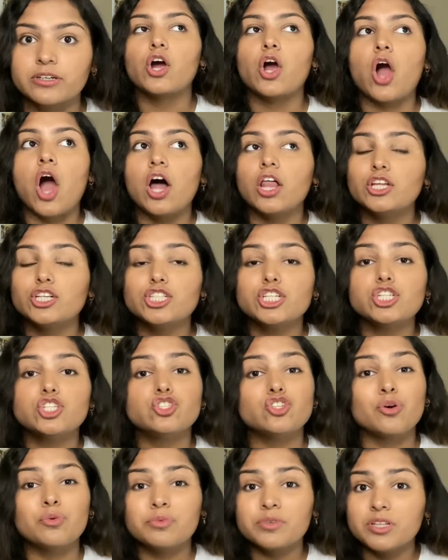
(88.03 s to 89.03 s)

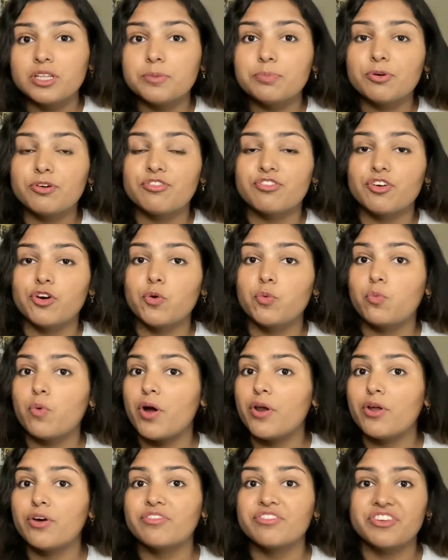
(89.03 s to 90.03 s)
Colleges don't really prefer
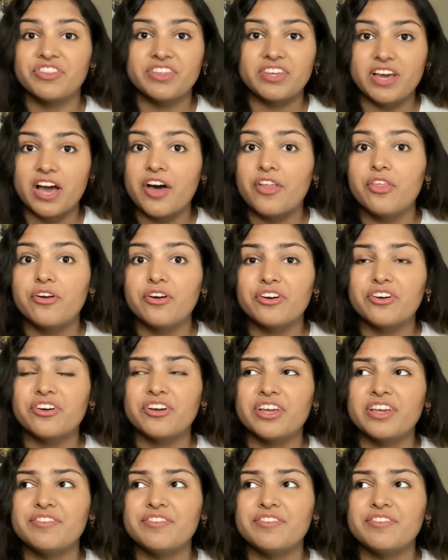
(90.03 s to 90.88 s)
one over the other,